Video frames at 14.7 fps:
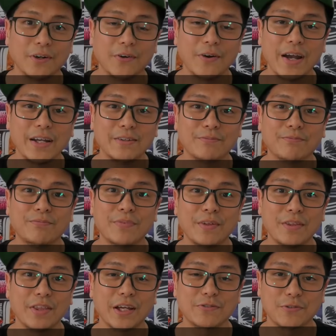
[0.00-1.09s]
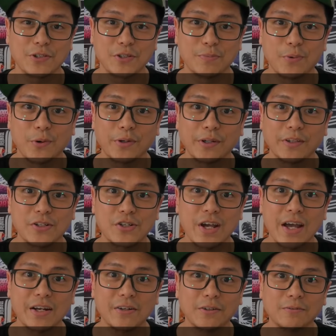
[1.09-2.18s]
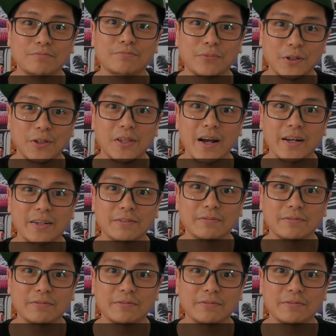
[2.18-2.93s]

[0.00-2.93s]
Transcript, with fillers: alright? Thanks for supporting the channel, good luck!